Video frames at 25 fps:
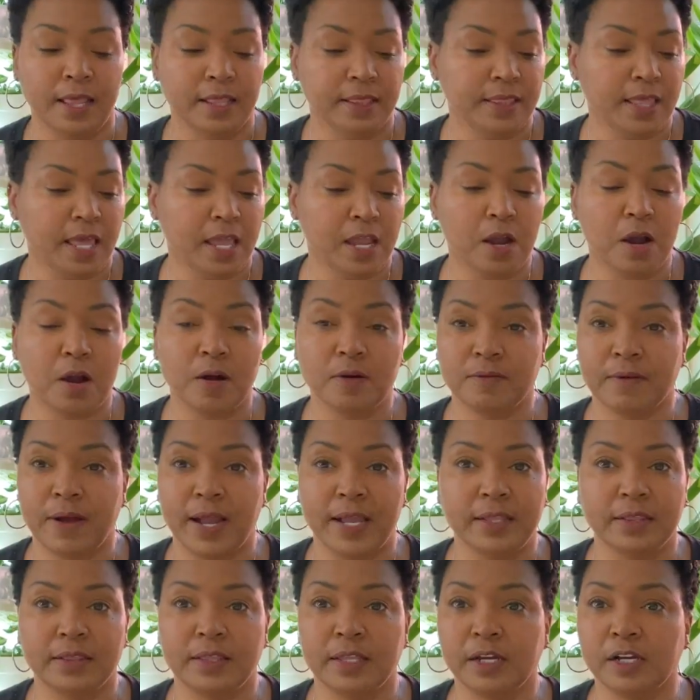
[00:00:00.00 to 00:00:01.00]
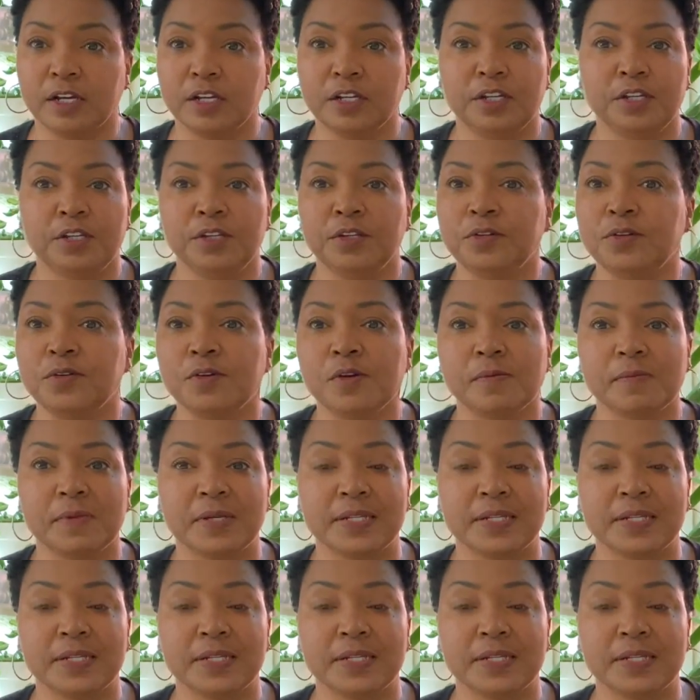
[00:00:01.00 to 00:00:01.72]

They are right there. You do them